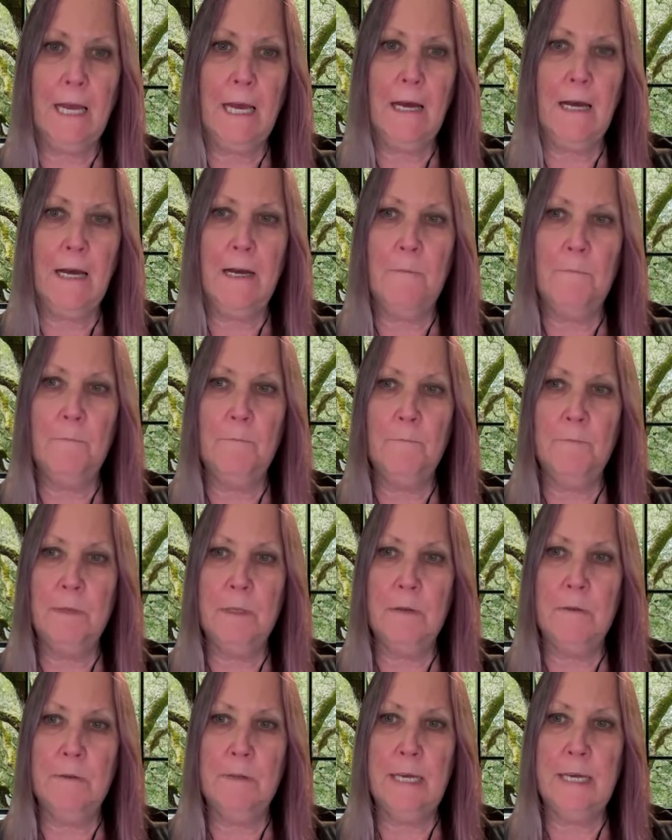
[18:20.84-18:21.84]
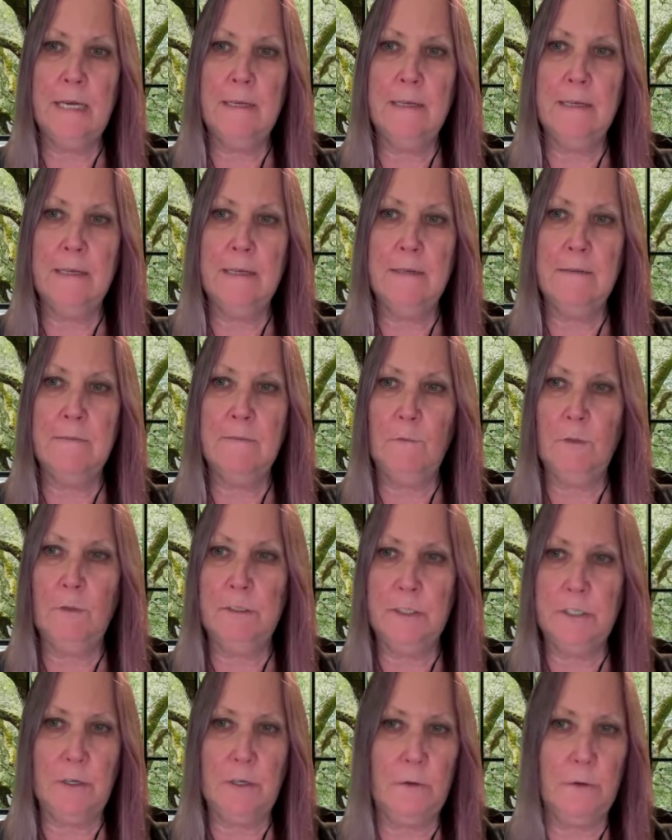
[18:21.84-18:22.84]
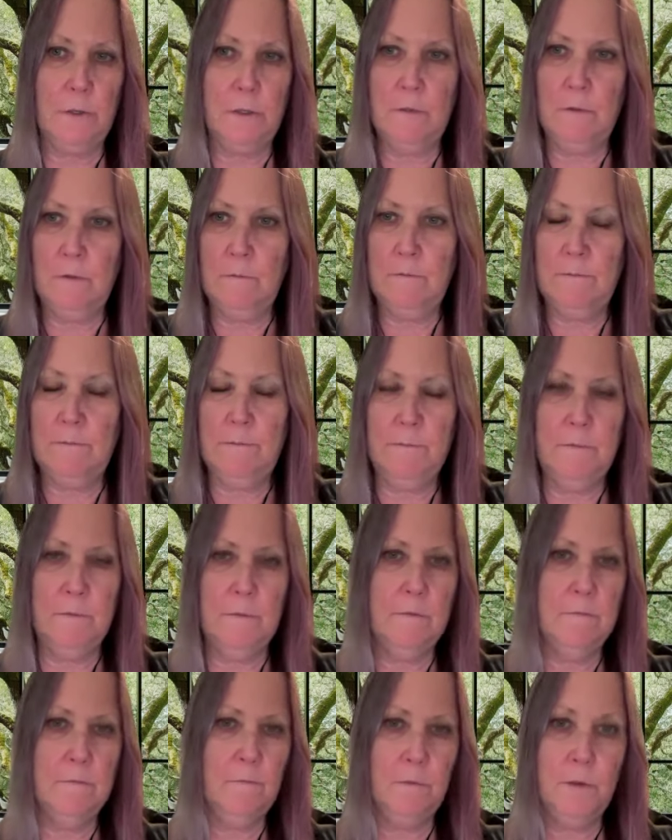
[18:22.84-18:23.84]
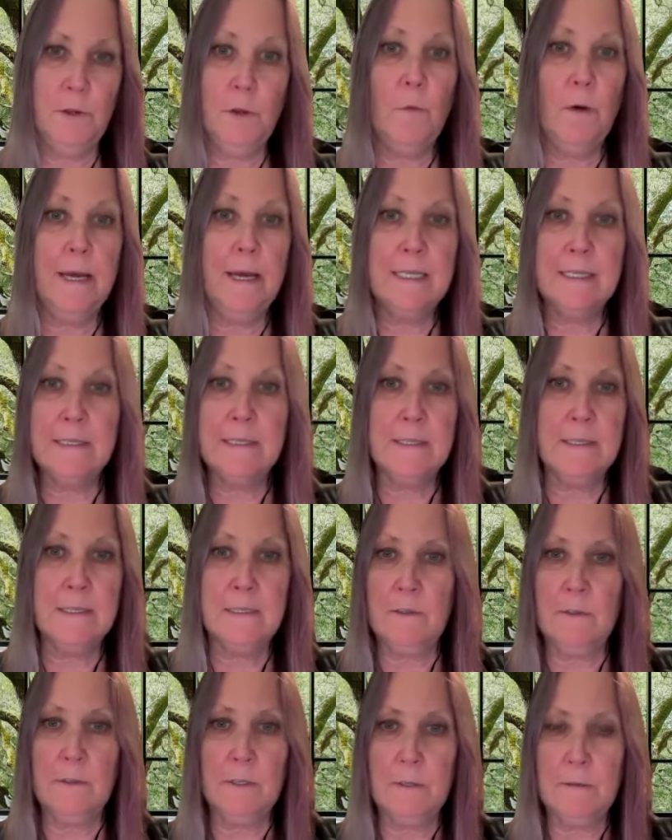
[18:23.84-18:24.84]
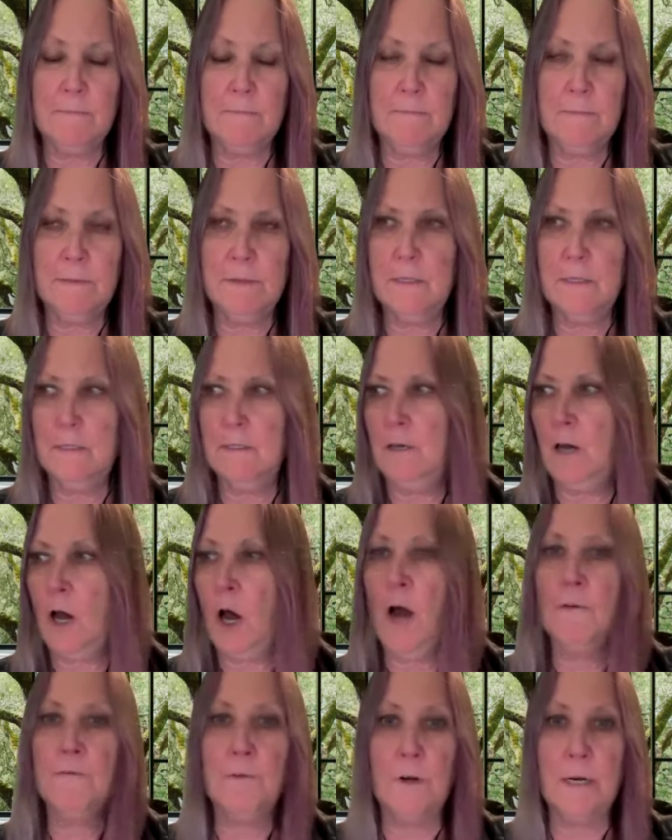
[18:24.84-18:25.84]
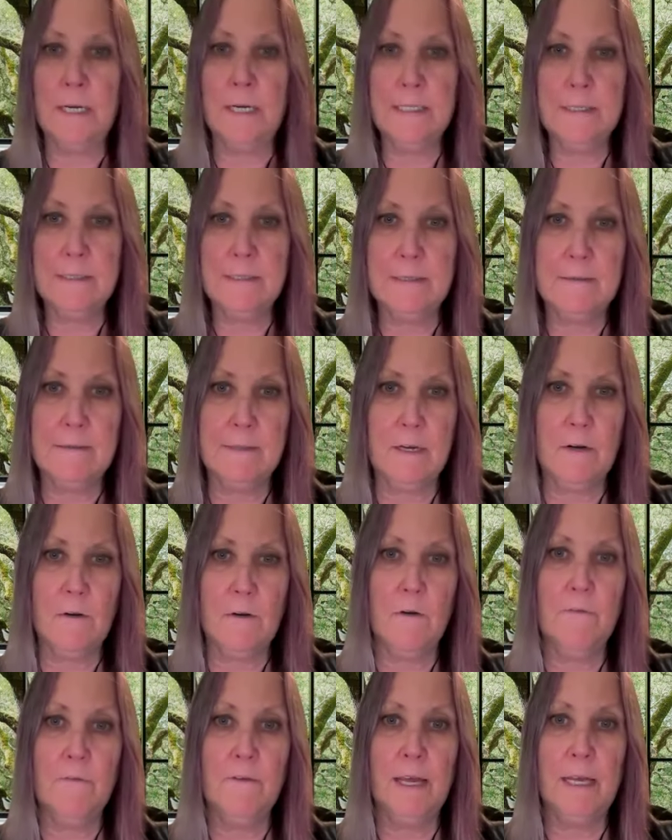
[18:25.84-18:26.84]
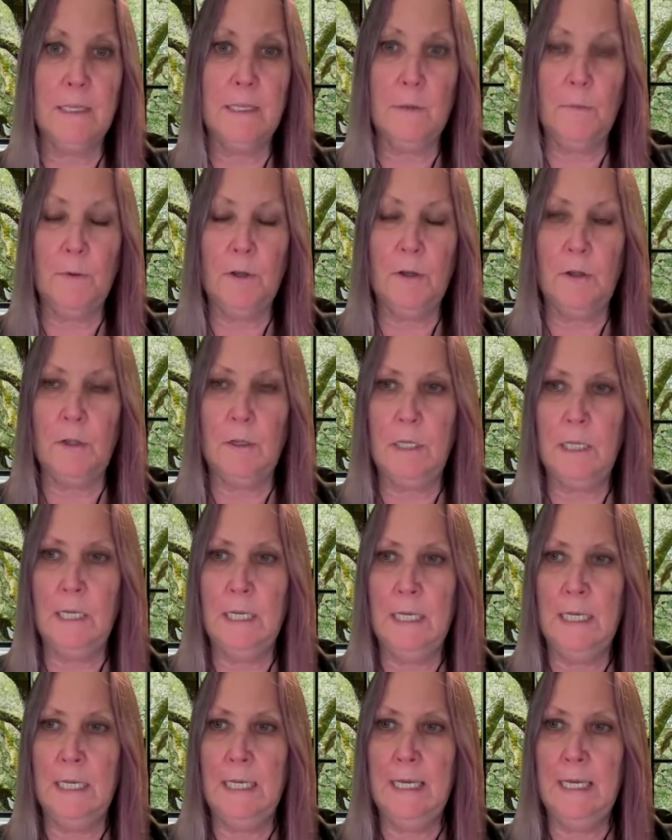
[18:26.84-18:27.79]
that will show you the ways, the offerings that are available,